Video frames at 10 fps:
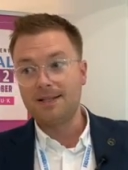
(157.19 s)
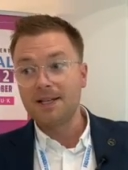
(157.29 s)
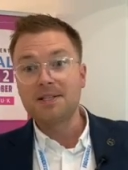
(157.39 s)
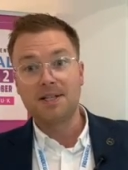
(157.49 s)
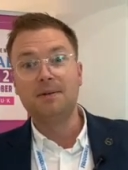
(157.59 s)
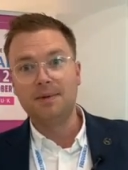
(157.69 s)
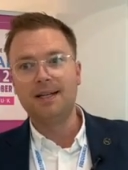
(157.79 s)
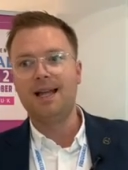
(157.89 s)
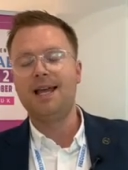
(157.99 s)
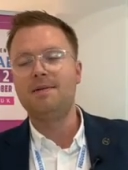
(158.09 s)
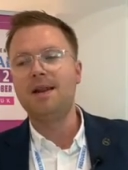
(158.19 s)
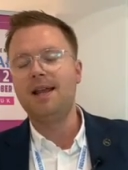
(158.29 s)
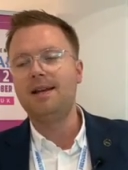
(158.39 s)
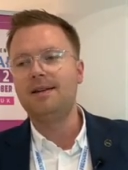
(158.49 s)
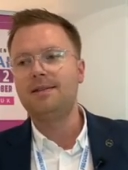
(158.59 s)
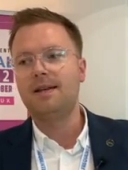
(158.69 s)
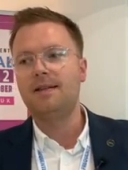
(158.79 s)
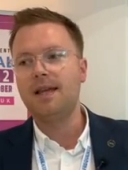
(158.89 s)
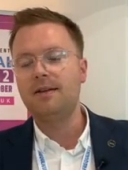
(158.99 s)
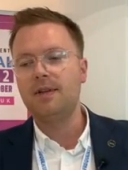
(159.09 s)
system and, and, and uh,
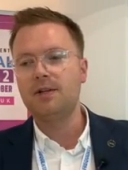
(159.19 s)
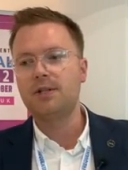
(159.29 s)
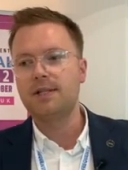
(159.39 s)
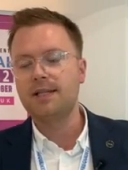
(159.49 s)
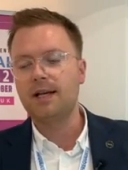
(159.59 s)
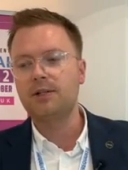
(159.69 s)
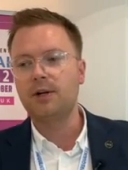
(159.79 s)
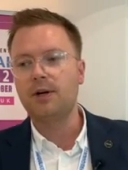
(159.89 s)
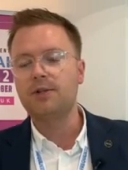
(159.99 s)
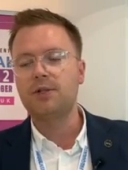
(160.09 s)
the aviation sector.